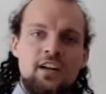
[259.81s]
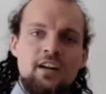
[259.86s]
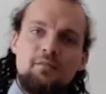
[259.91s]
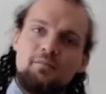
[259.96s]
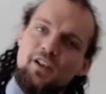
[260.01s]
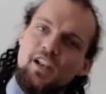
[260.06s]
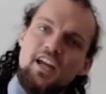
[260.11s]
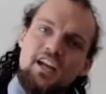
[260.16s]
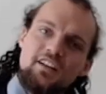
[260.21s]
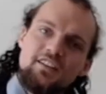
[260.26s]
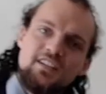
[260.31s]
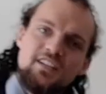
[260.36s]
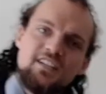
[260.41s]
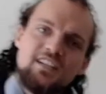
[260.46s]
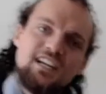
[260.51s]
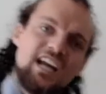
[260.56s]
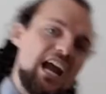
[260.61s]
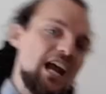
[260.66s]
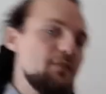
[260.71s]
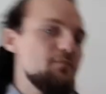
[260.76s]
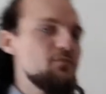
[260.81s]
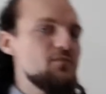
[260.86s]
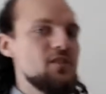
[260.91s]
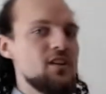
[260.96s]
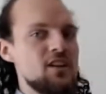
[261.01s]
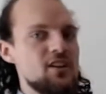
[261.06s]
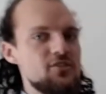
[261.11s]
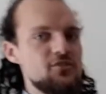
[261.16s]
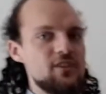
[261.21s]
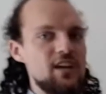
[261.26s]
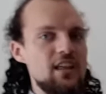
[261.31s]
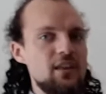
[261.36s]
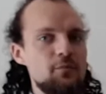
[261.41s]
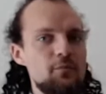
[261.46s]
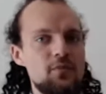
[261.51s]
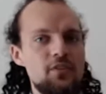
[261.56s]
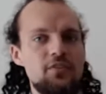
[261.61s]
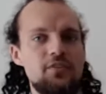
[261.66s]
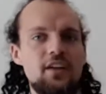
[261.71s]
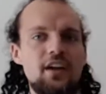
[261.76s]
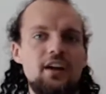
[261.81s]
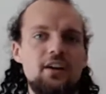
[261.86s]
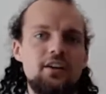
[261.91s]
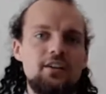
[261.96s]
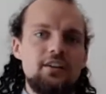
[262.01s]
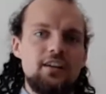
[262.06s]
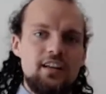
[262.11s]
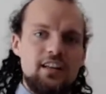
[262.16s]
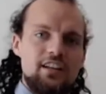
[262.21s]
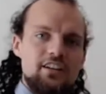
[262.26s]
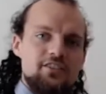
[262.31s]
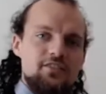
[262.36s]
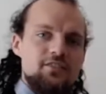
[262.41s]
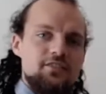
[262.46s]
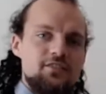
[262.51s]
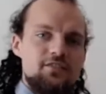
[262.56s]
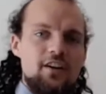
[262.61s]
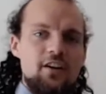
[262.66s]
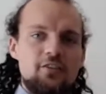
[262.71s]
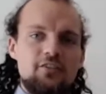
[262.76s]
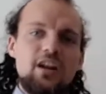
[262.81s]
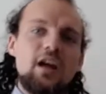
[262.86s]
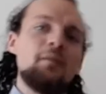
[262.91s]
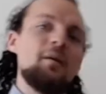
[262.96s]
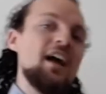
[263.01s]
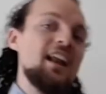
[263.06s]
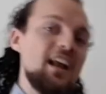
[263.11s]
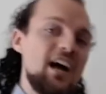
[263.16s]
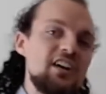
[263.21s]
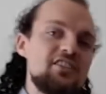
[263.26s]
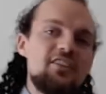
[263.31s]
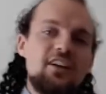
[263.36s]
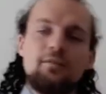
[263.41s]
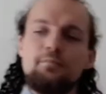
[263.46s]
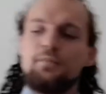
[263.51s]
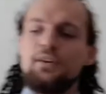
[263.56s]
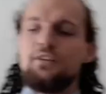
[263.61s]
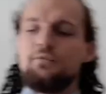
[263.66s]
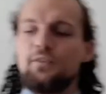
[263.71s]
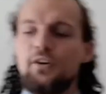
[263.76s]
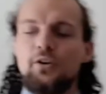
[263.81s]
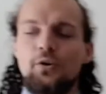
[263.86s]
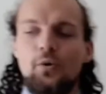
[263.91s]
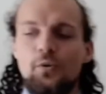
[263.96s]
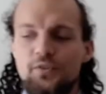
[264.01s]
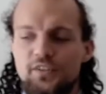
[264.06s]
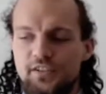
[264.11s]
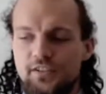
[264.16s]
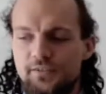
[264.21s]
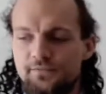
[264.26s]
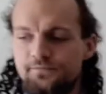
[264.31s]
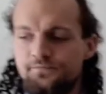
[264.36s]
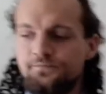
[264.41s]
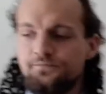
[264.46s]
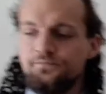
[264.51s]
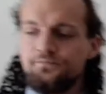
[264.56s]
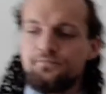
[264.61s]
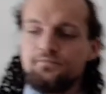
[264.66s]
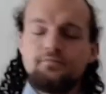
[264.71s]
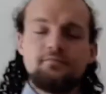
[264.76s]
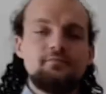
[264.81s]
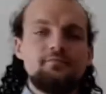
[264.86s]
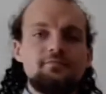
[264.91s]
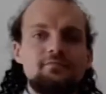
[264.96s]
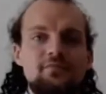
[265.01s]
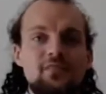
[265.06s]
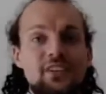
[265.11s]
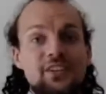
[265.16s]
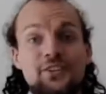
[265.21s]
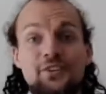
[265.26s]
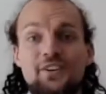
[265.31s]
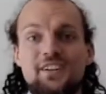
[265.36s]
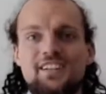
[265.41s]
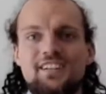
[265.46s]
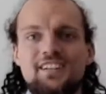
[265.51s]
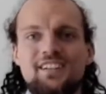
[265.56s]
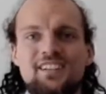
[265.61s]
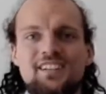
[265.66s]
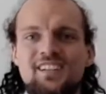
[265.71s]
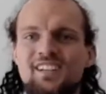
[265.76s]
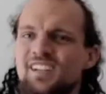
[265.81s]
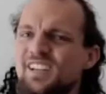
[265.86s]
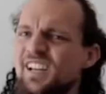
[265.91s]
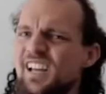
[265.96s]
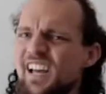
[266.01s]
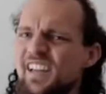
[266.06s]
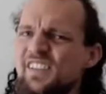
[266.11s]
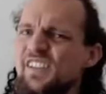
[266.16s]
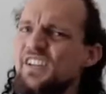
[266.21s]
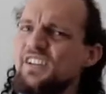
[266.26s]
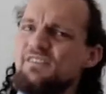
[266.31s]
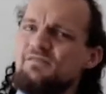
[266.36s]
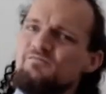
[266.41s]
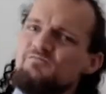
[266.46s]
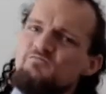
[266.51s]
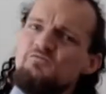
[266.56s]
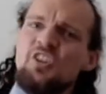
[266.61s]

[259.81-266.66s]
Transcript: playing this game together with their electroencephalogram and eye tracking being recorded. Good. And then